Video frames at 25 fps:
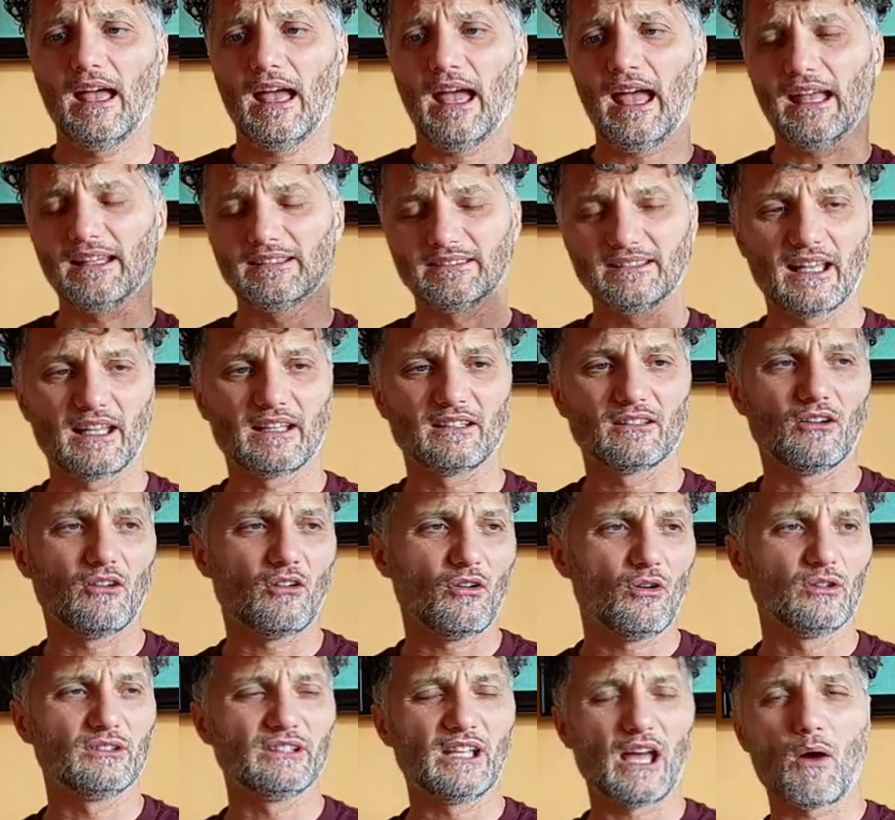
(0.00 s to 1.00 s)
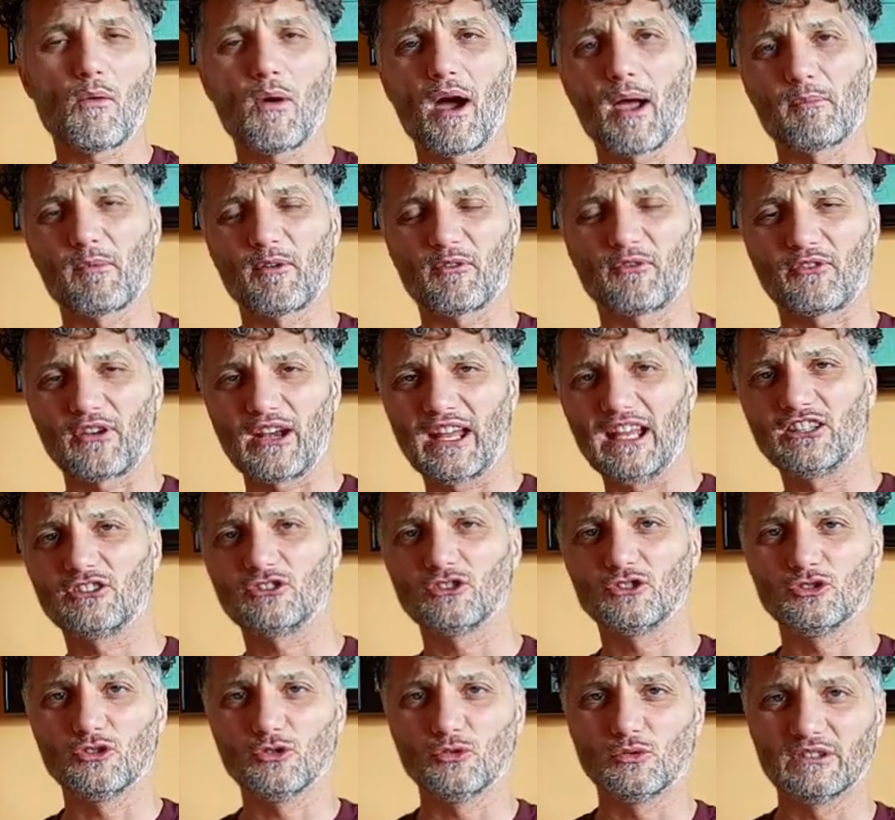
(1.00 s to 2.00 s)
and then, oh, now I'm afraid to
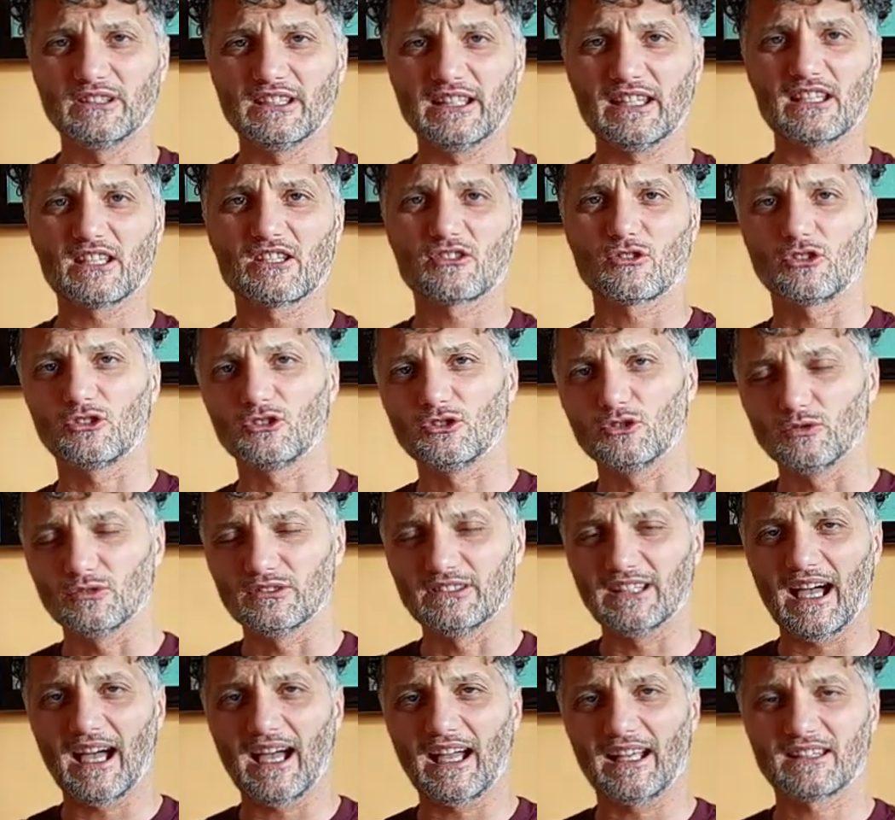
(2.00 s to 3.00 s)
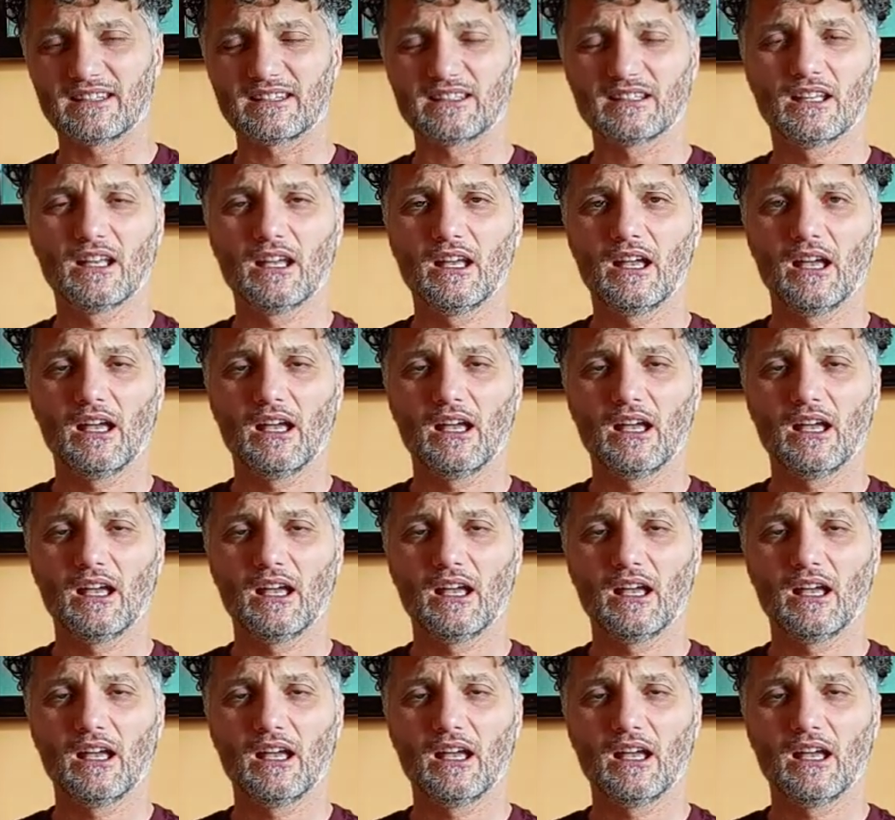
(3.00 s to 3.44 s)
do this or do that.